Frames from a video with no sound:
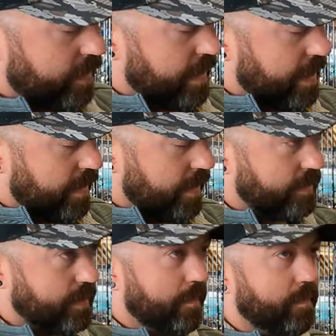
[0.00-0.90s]
that
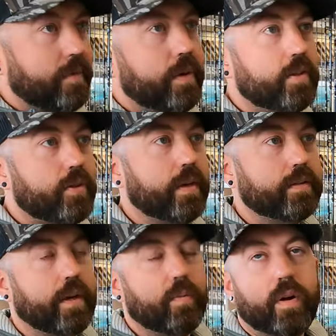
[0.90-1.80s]
ends up
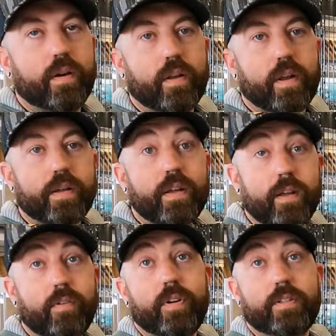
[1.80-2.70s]
translating well to like
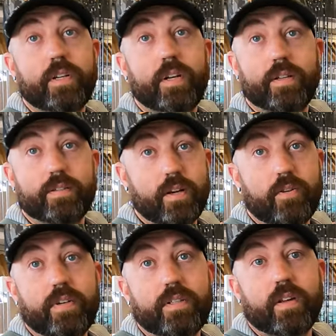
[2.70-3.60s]
king fishing and sail
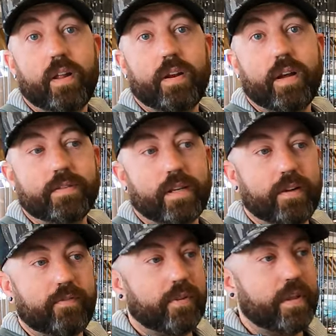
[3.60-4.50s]
fishing. A lot of guys like
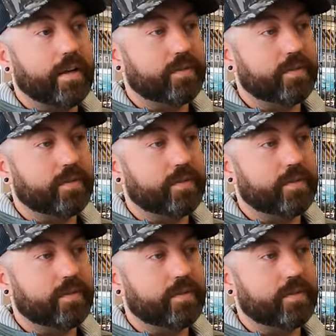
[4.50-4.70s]
it for that,